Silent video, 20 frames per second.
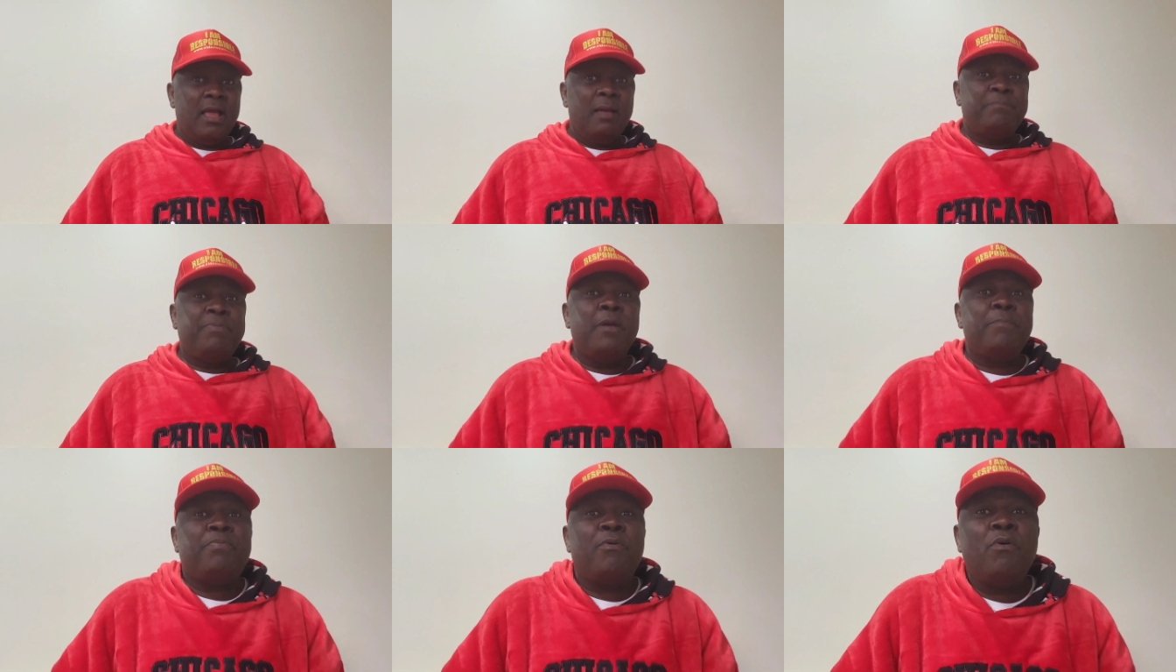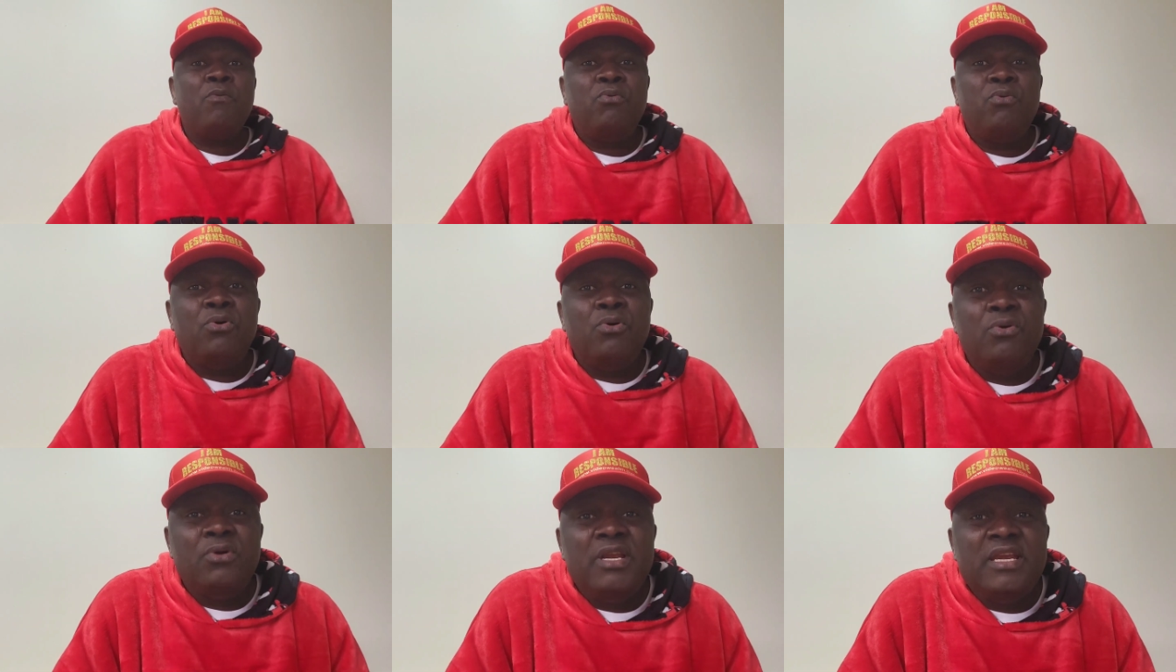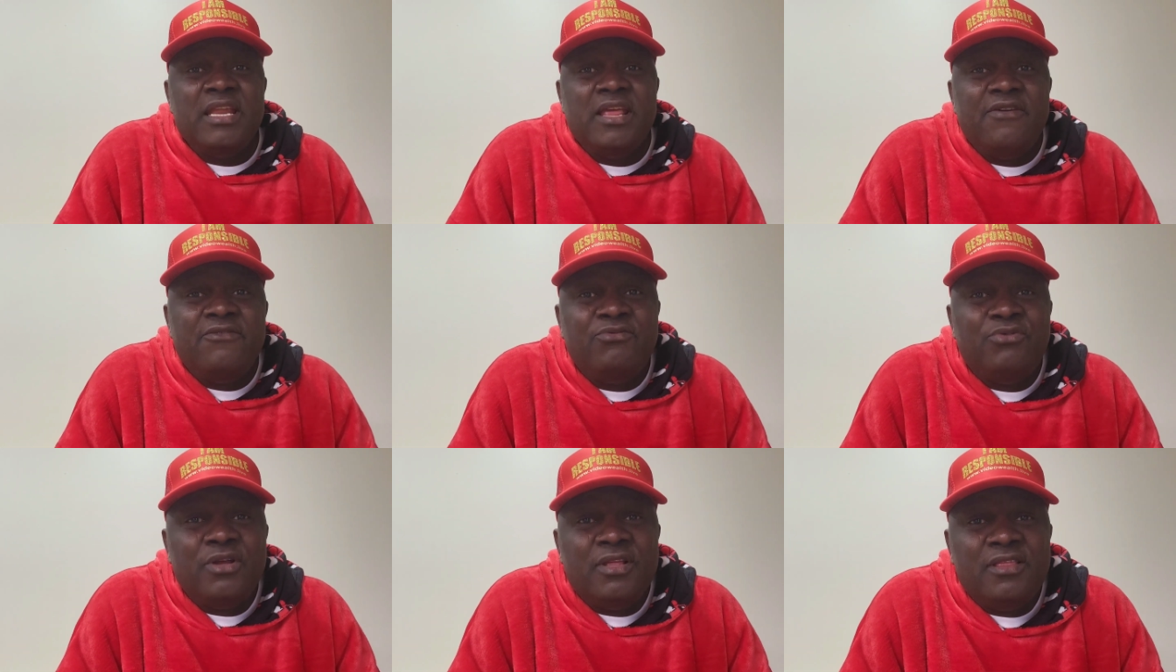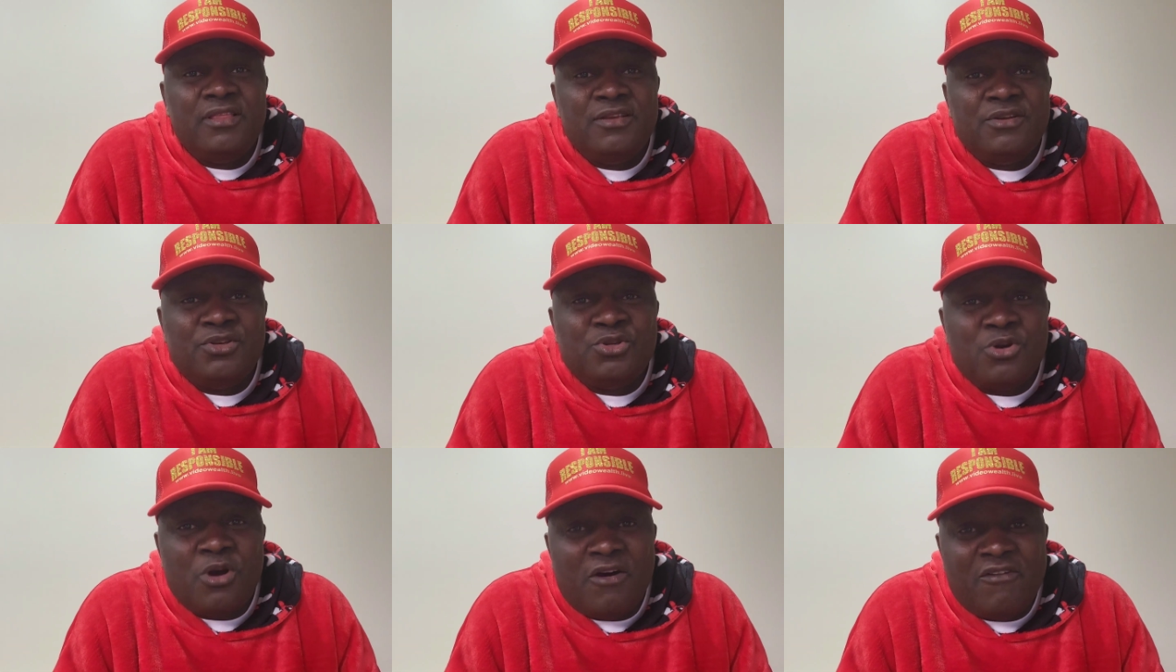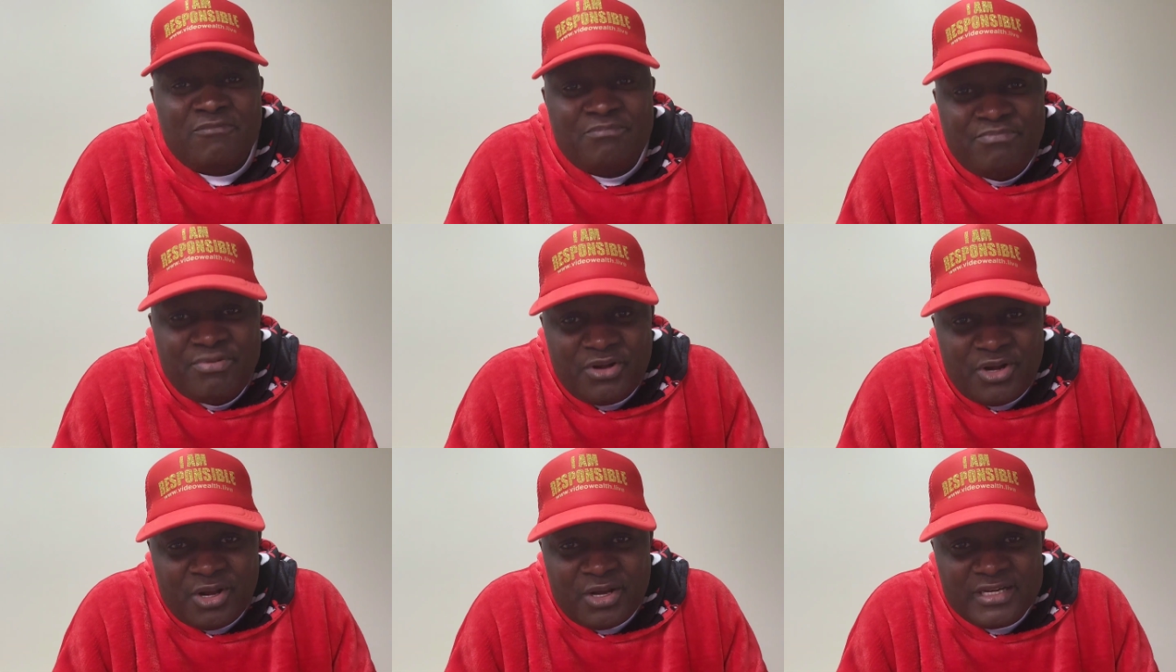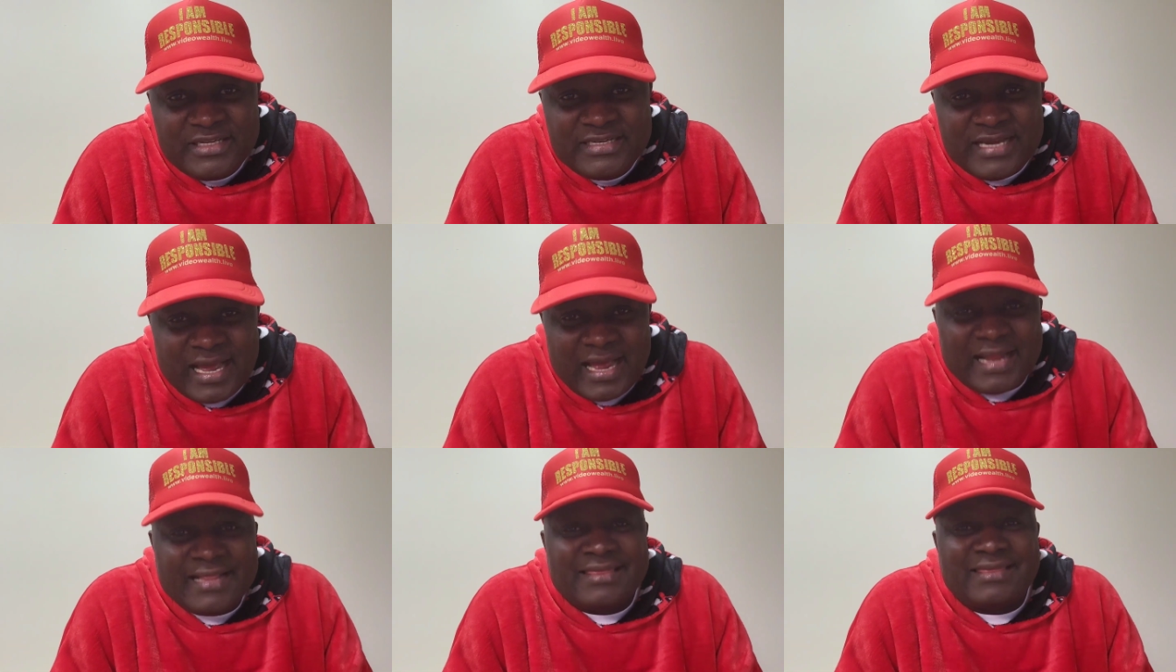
People who live with the issue of blood are